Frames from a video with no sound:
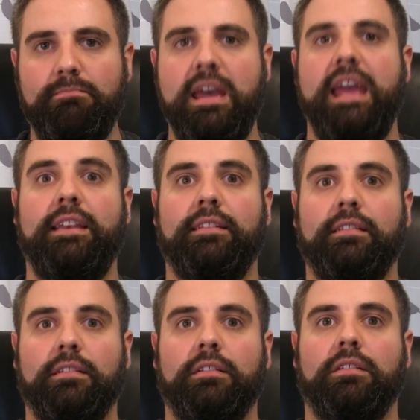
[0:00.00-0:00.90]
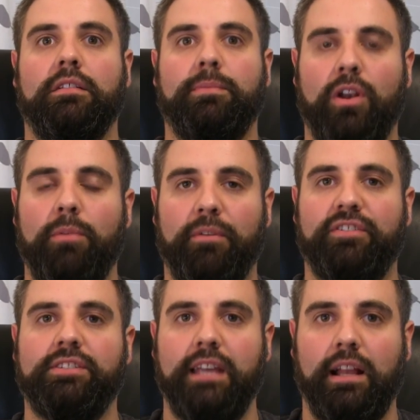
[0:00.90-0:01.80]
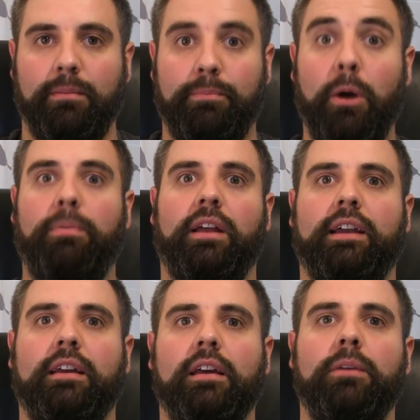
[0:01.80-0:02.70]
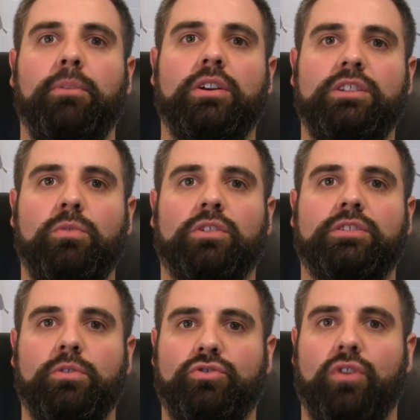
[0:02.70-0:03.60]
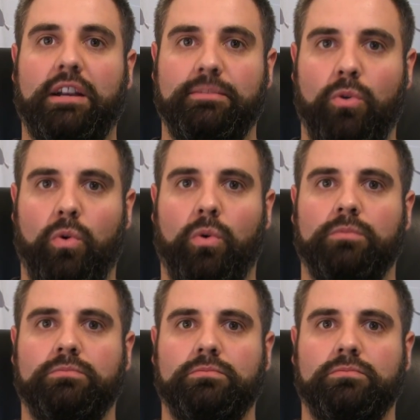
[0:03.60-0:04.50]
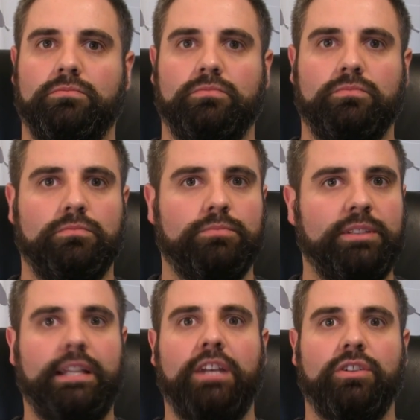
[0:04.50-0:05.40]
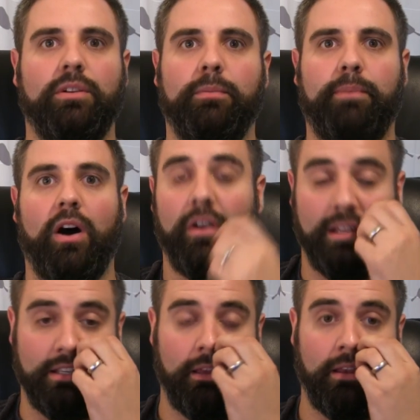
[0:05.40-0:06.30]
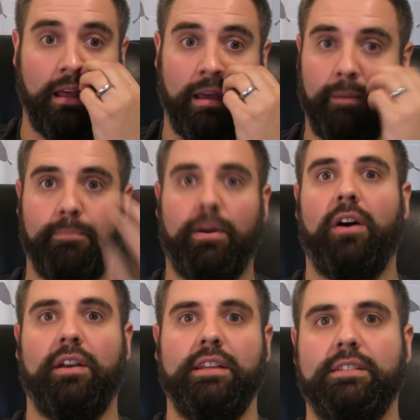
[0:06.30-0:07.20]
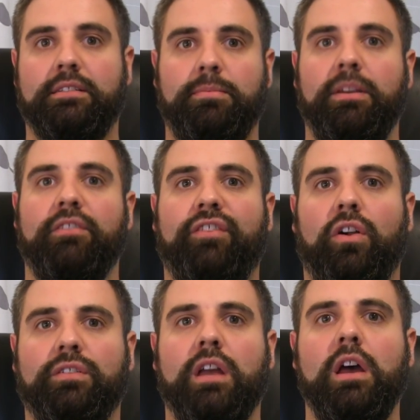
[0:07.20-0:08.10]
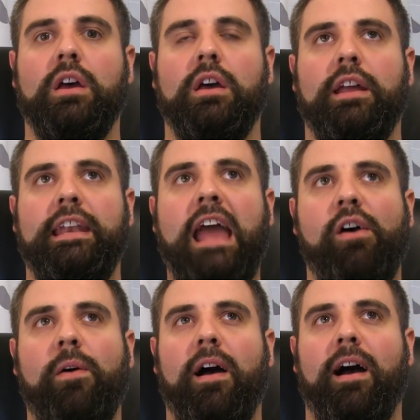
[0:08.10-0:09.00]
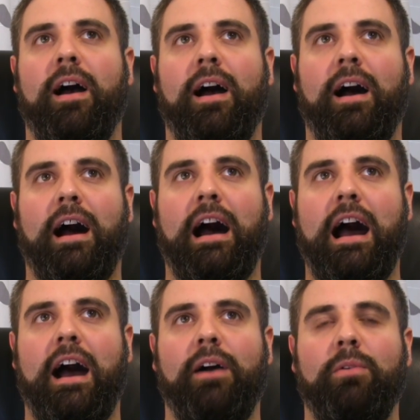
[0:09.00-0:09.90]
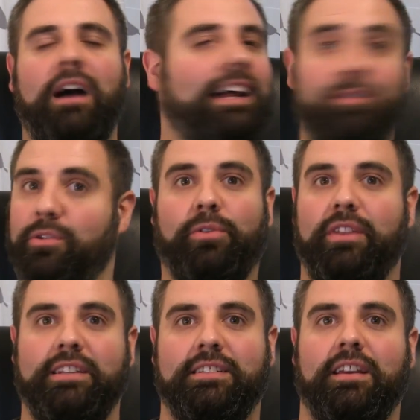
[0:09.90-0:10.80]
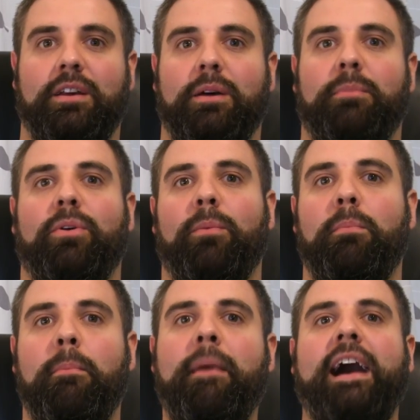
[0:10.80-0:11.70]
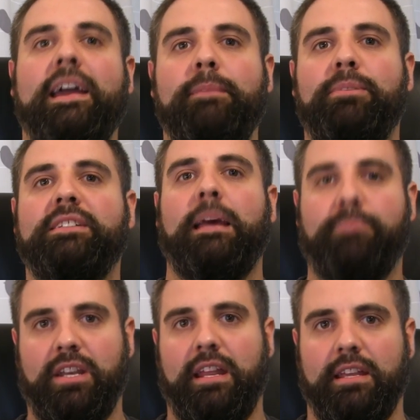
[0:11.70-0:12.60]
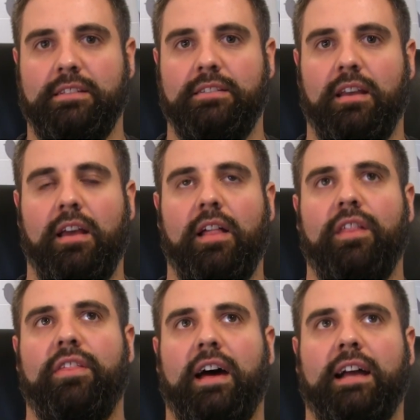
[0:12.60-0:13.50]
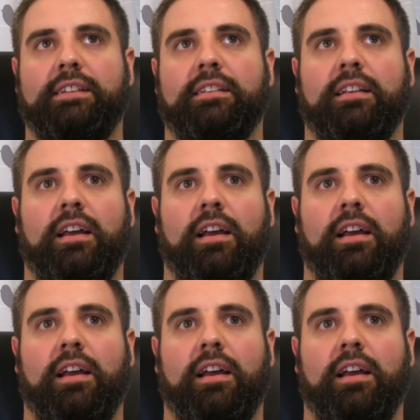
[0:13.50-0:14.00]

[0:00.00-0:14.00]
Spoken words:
made the club up for sale public because he wants to attract more potential parties to be involved. Now, I don't know this, but my perception is that